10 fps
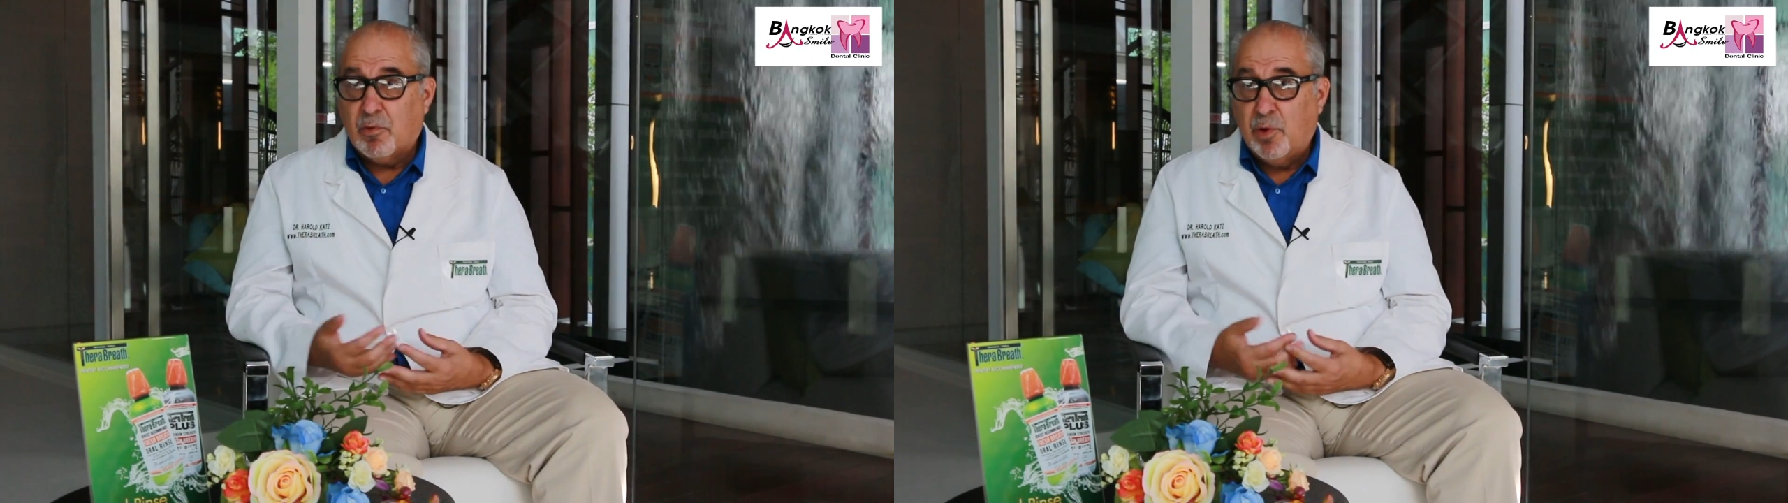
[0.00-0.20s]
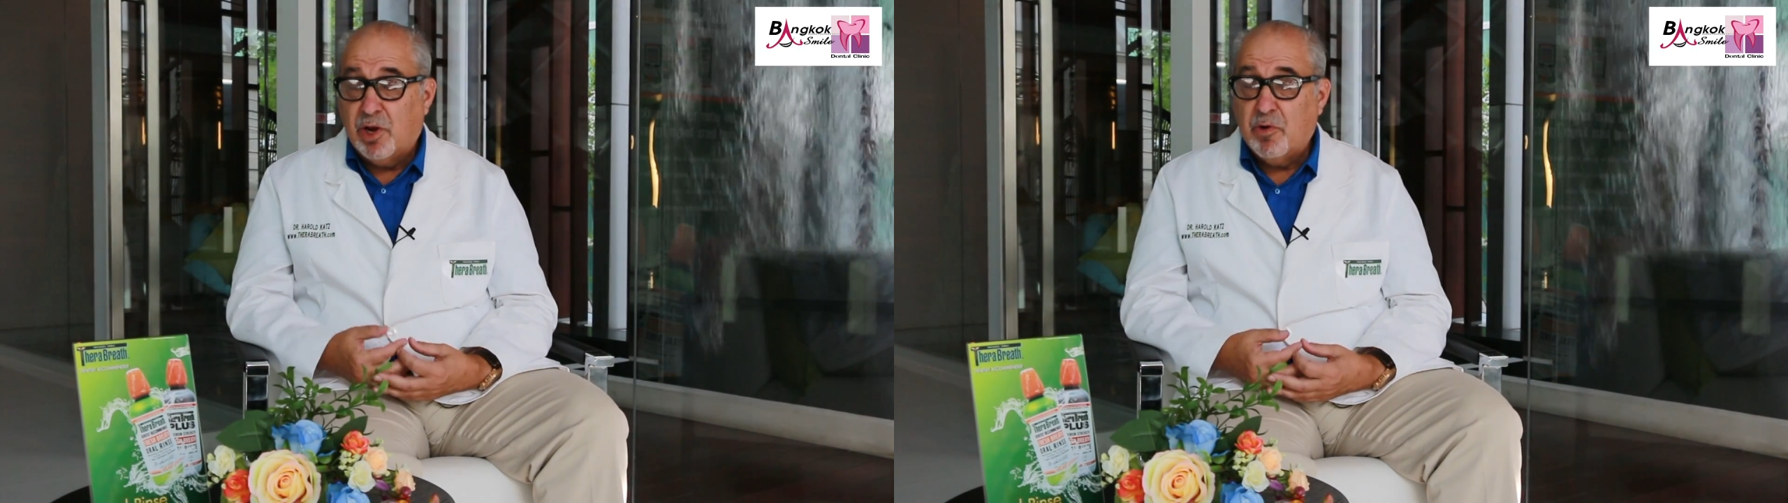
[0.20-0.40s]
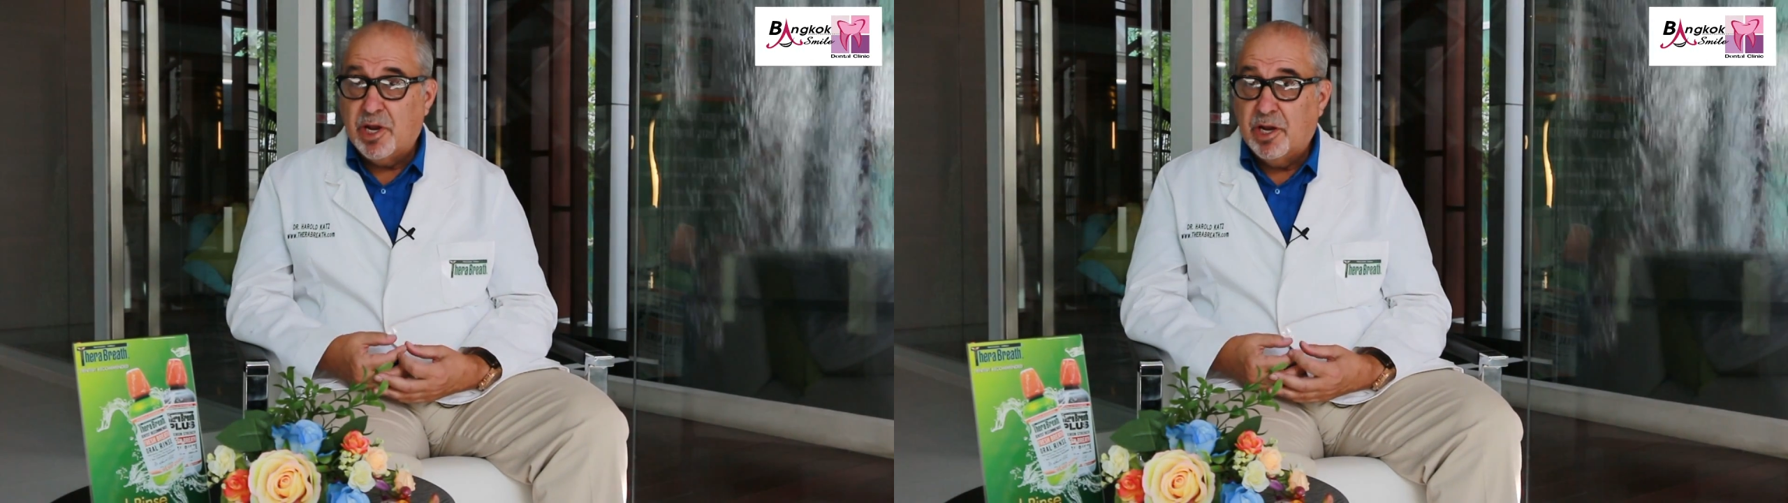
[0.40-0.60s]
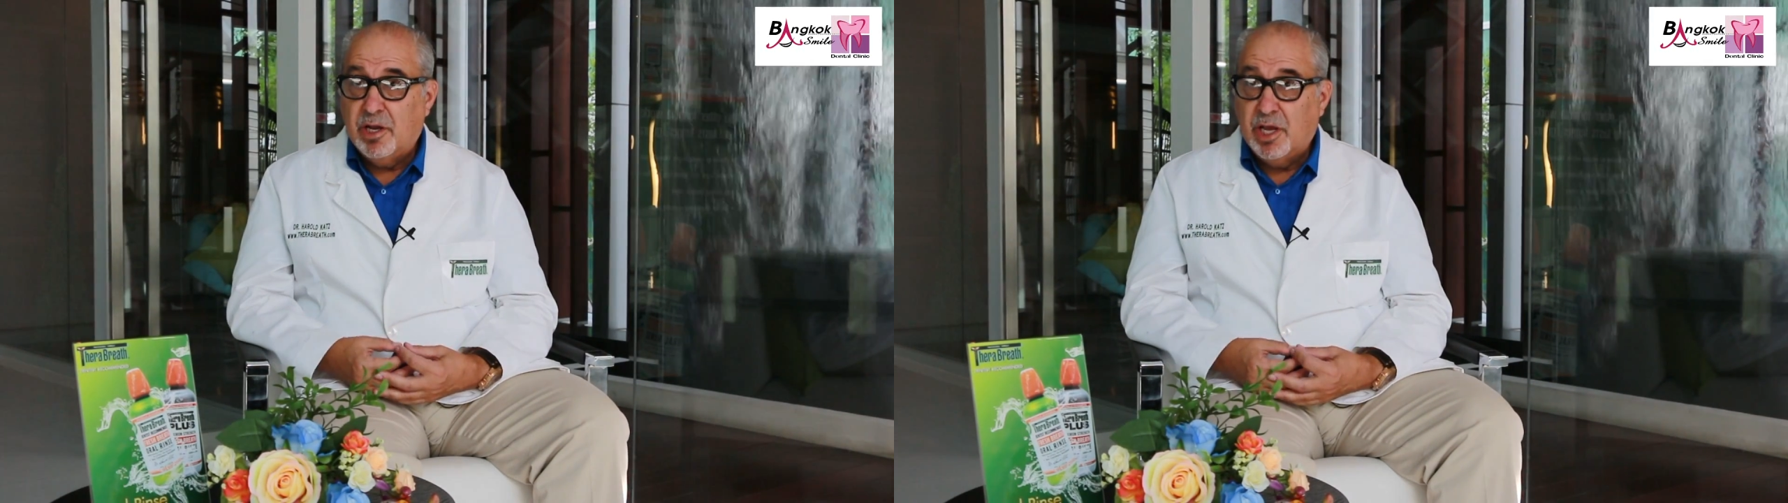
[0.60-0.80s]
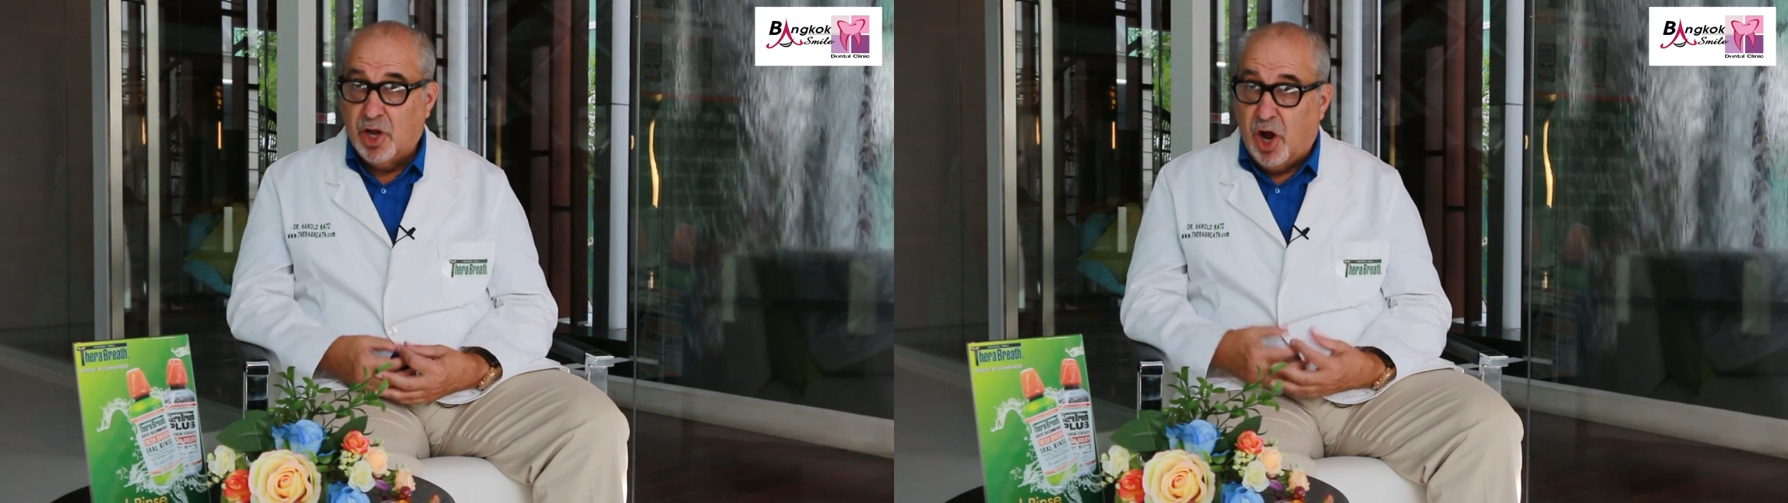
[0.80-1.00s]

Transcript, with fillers: we created an